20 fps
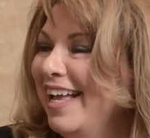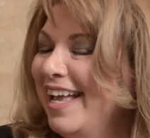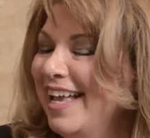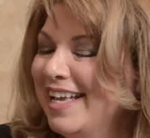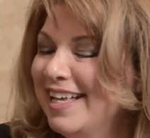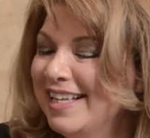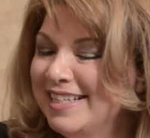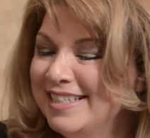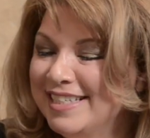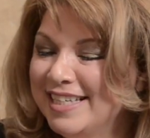
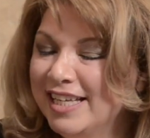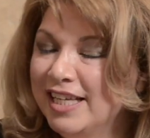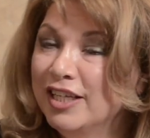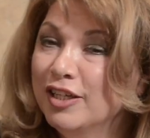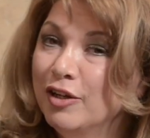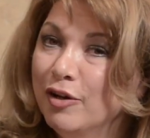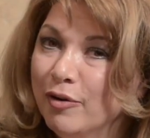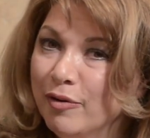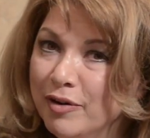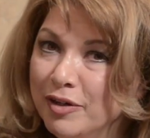And
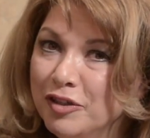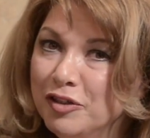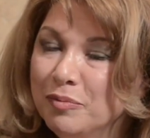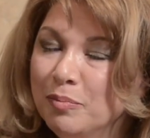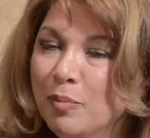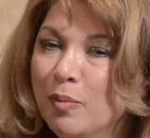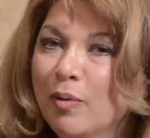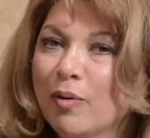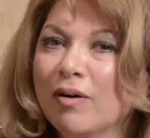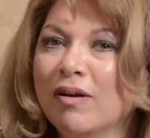encourage
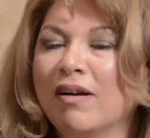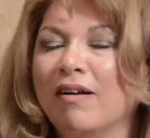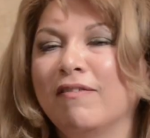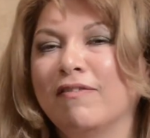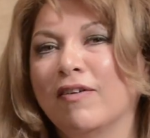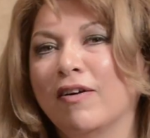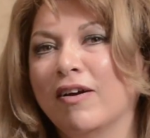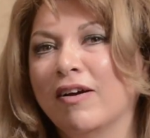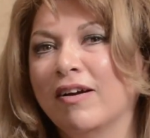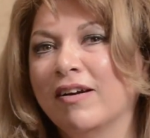more
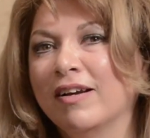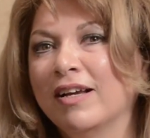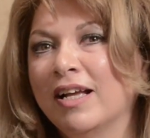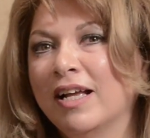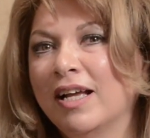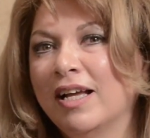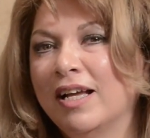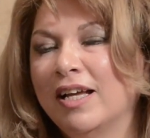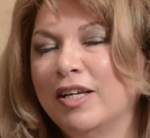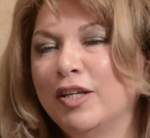of our
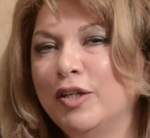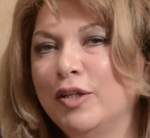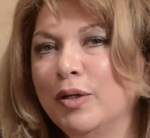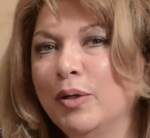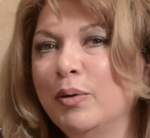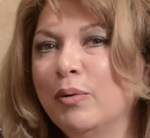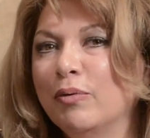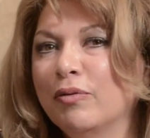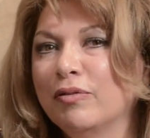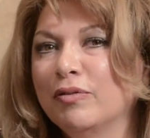
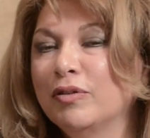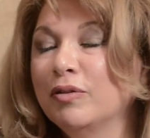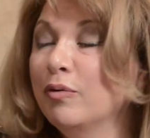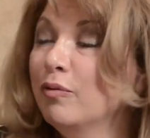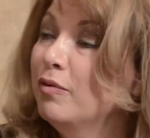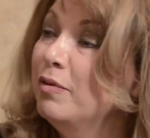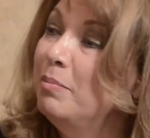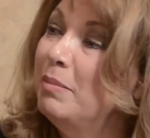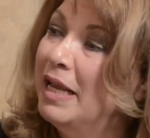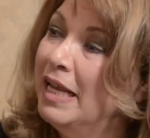youth to
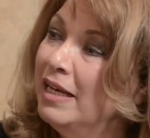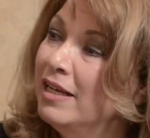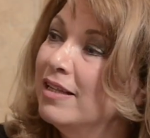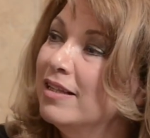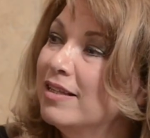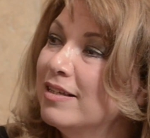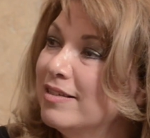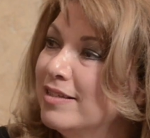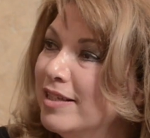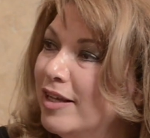remain
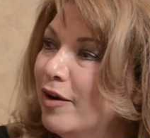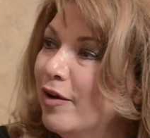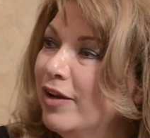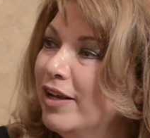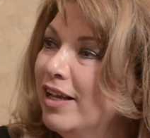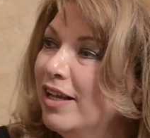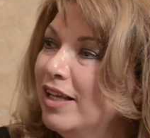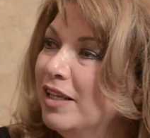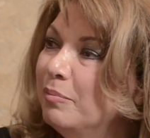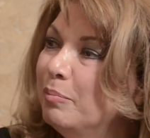in this
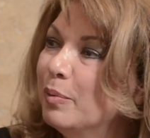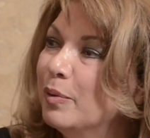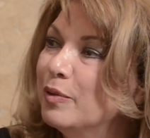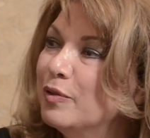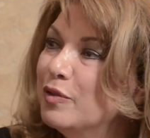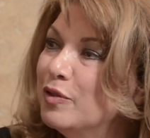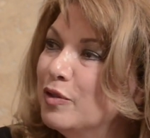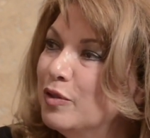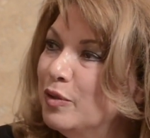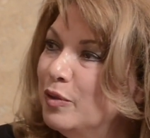area and
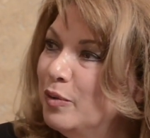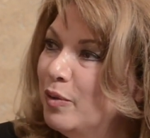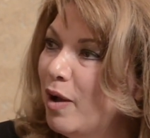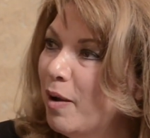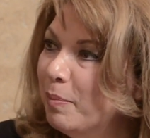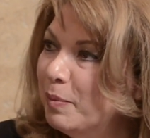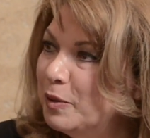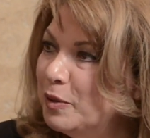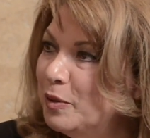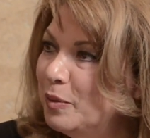pursue
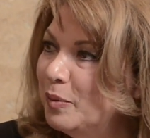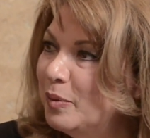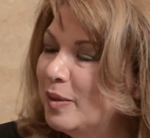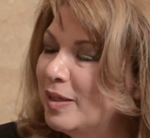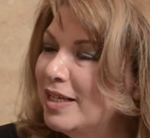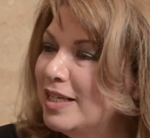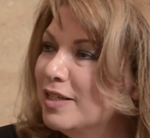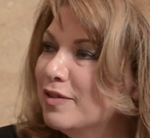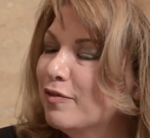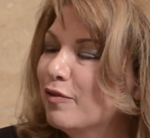
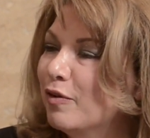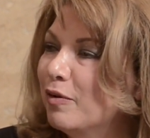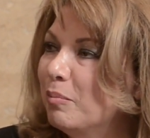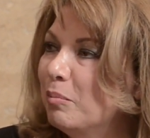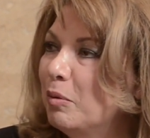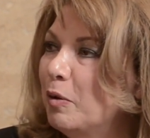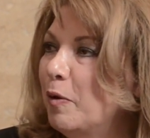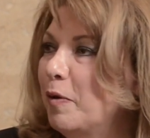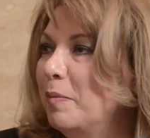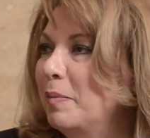opportunities for
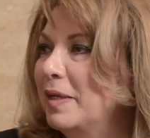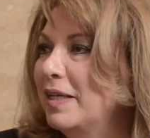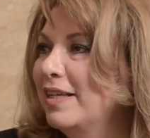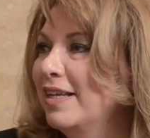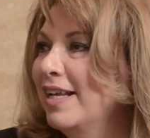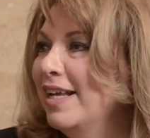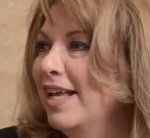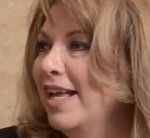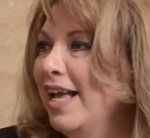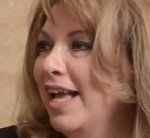employment
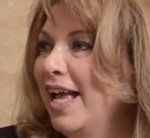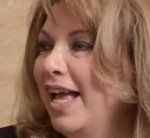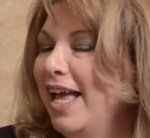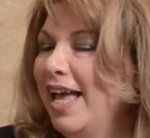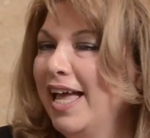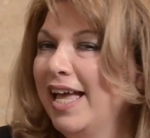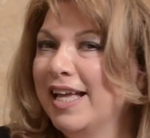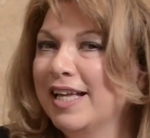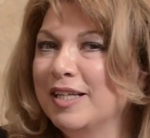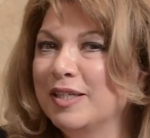
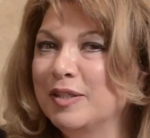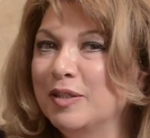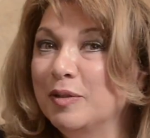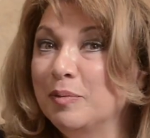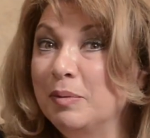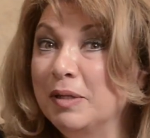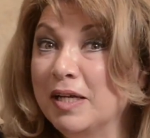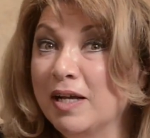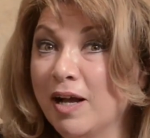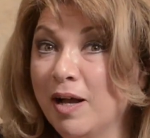and
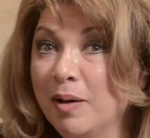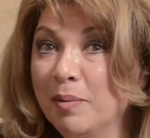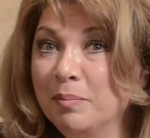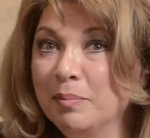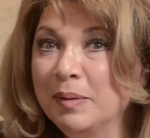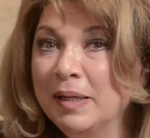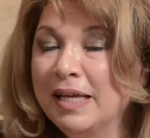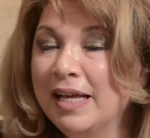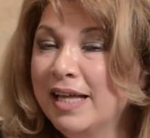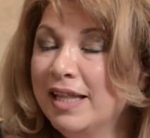to
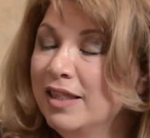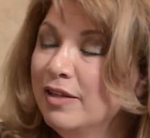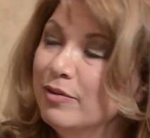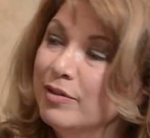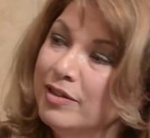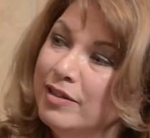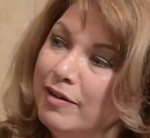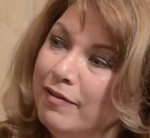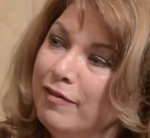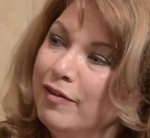become,
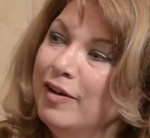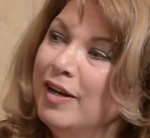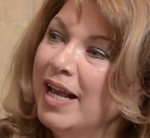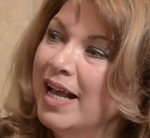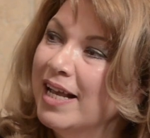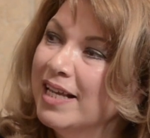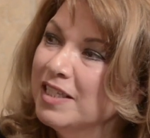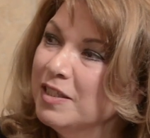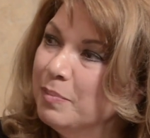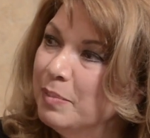there's different
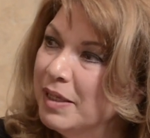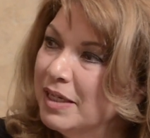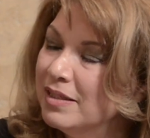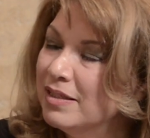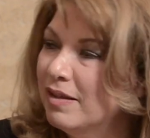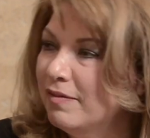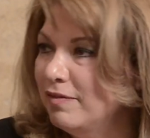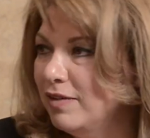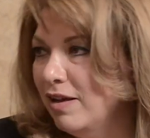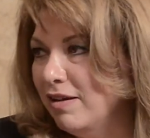
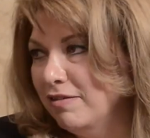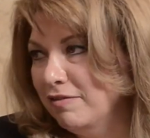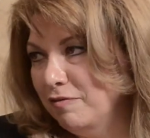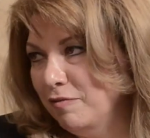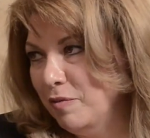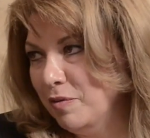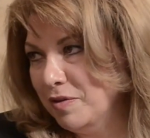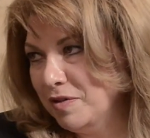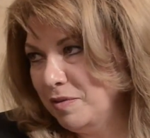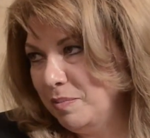aspects of law
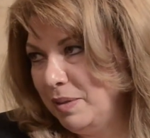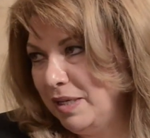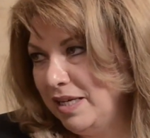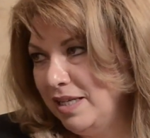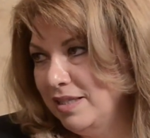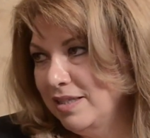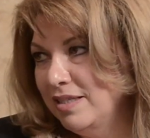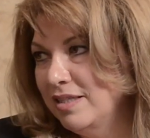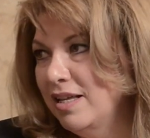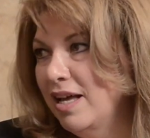enforcement.
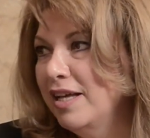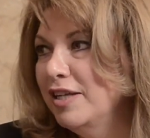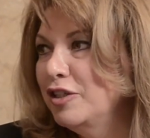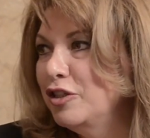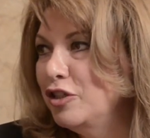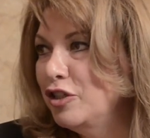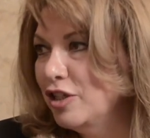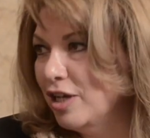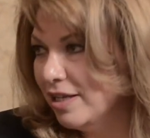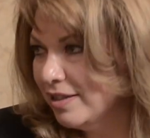It's not
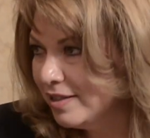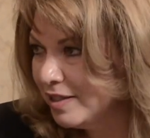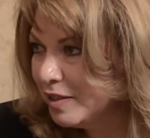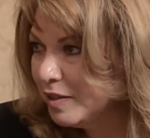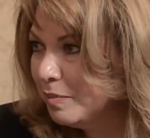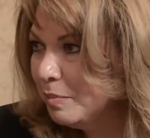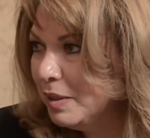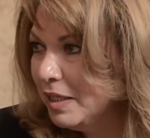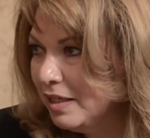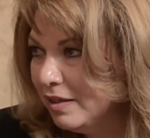just
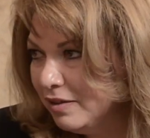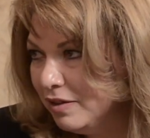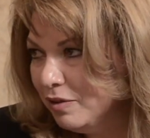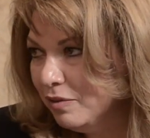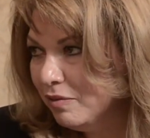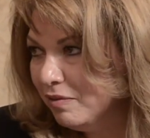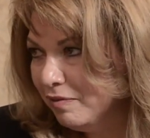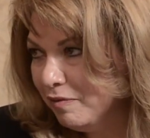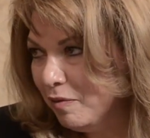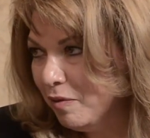to be in
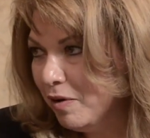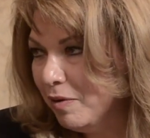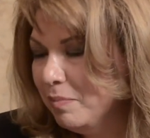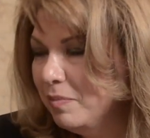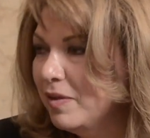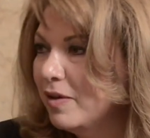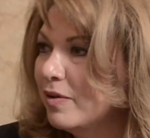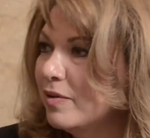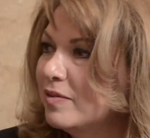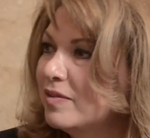
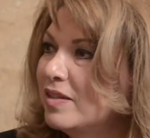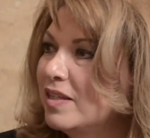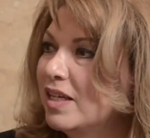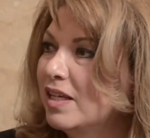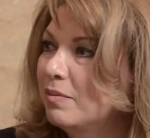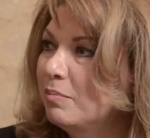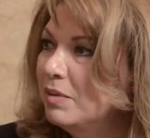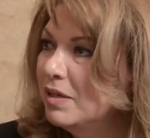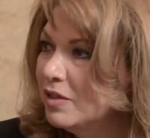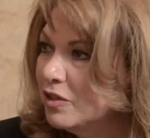uniform, there's the
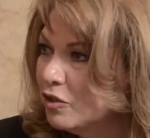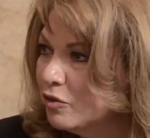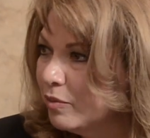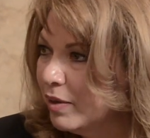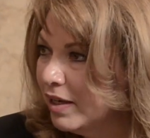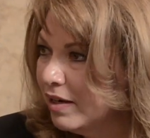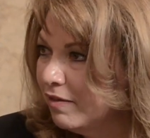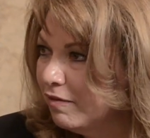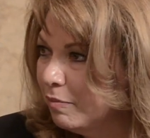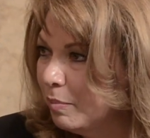
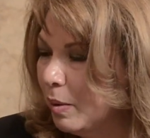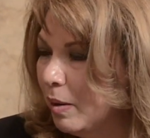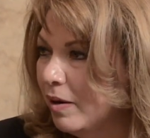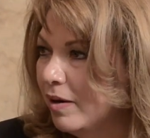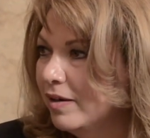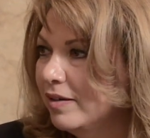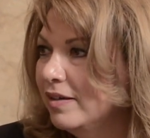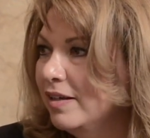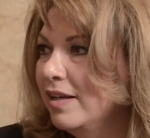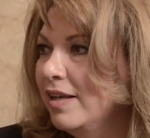administrative
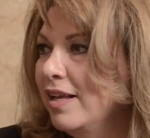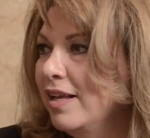part.